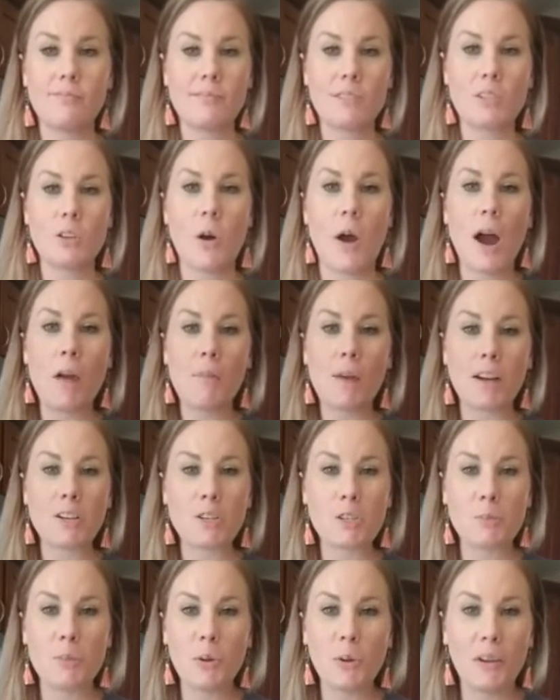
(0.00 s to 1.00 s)
so I'm not
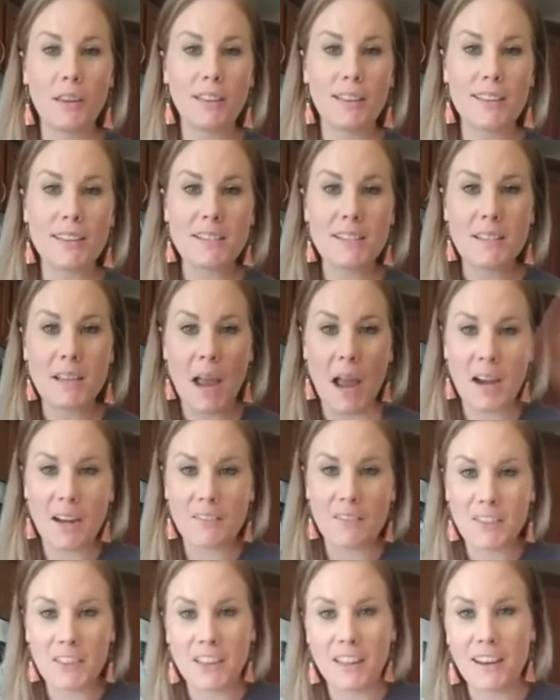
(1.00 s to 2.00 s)
just pulling this out
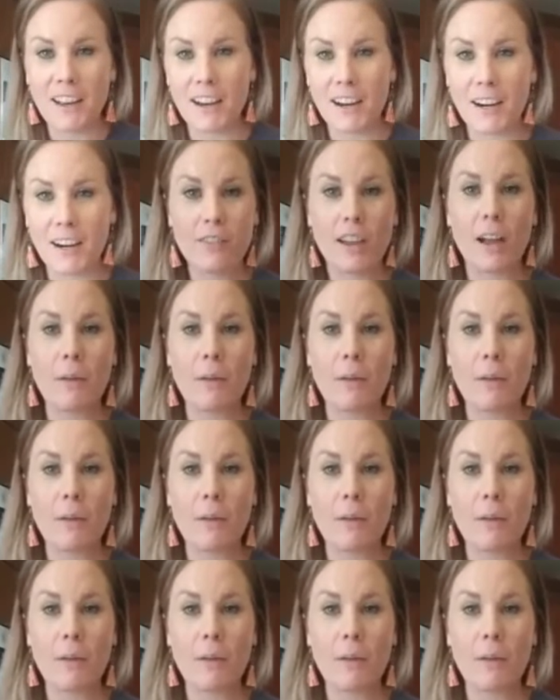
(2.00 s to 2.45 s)
of thin air.